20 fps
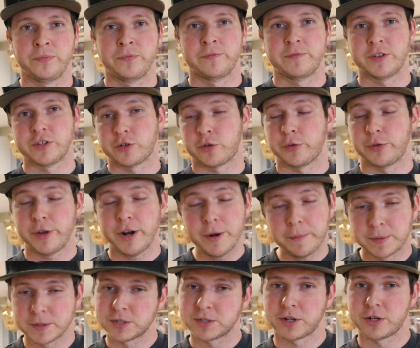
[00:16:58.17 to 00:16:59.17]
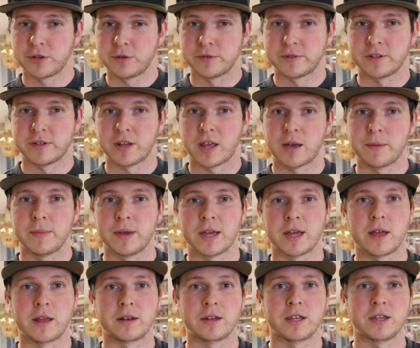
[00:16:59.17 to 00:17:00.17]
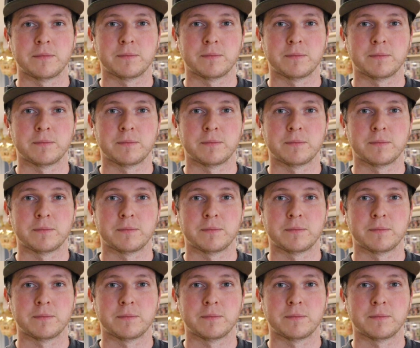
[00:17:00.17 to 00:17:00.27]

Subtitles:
physical therapists are using them, and